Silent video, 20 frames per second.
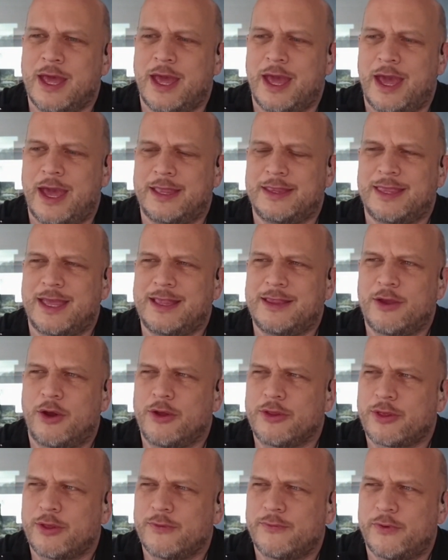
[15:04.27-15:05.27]
And
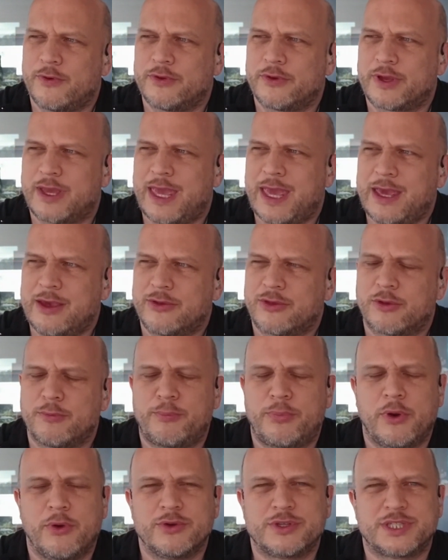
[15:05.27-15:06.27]
also for the chaos
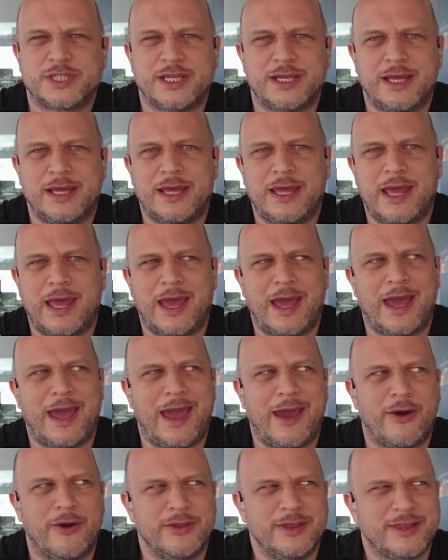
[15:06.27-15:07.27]
approach,
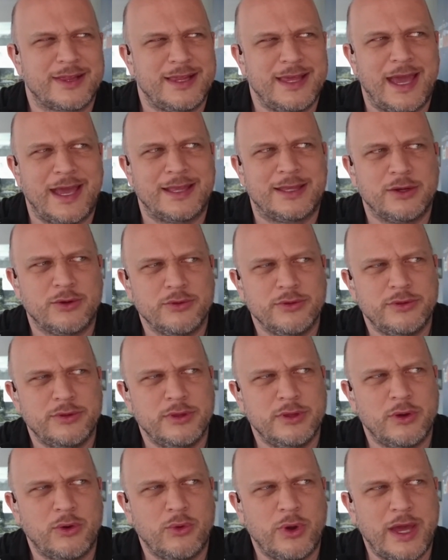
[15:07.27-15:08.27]
honestly, I don't
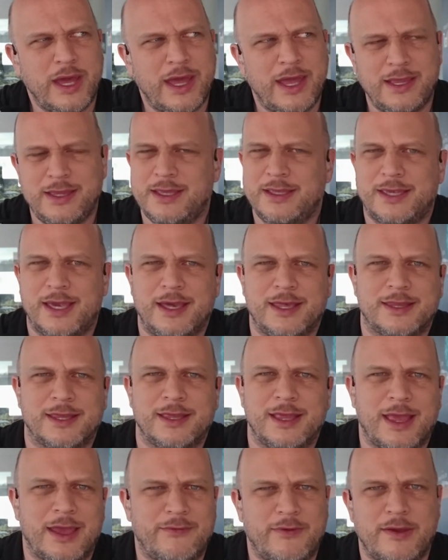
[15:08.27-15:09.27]
know any tester
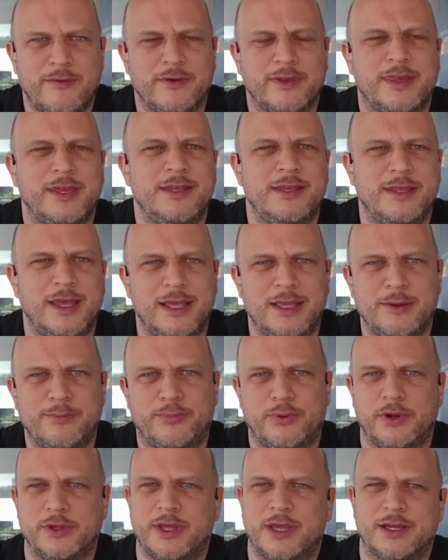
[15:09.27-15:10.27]
that I've ever seen in any
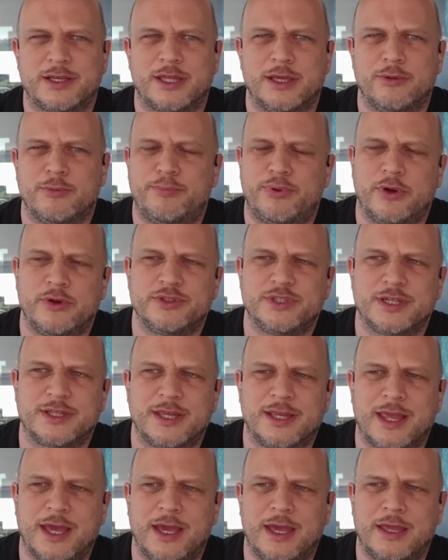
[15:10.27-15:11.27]
product or project
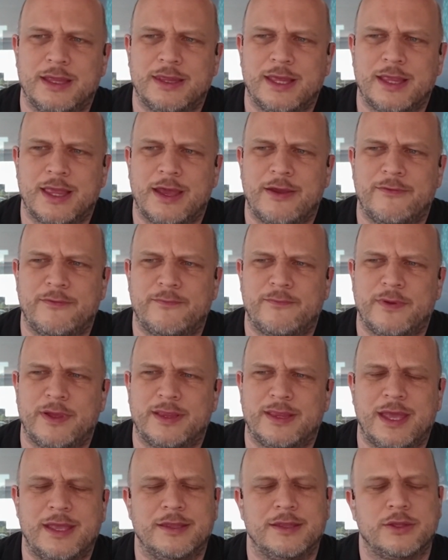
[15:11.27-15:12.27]
that I've
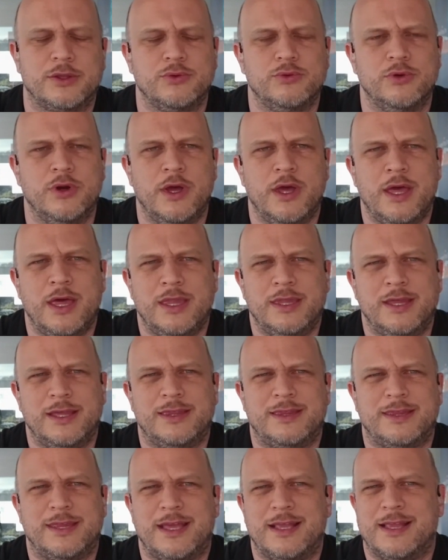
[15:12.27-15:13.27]
attended to
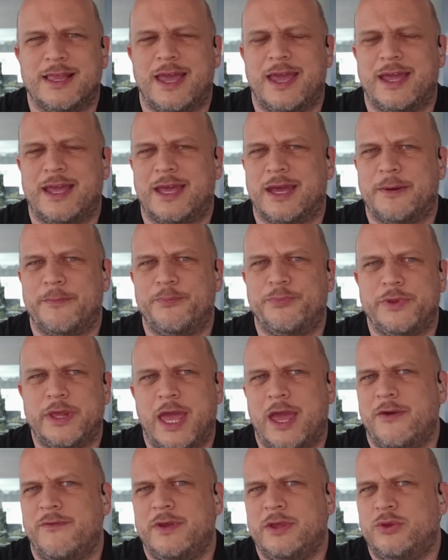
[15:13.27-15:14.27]
that said like,
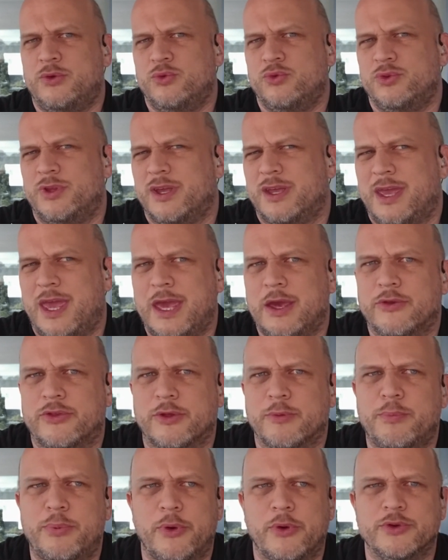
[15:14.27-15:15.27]
yeah, we do the chaos
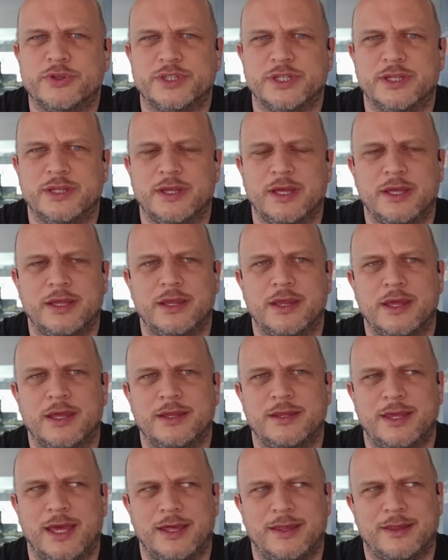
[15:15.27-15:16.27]
approach in
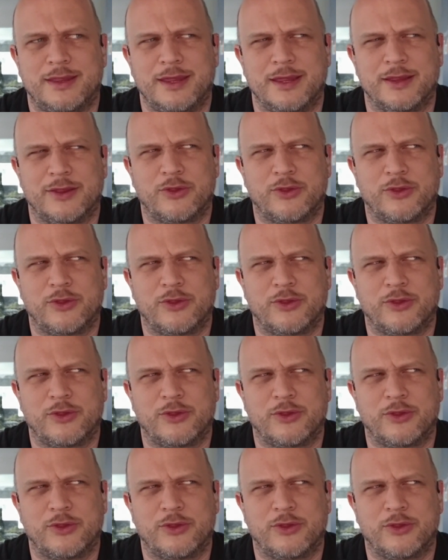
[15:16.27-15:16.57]
testing.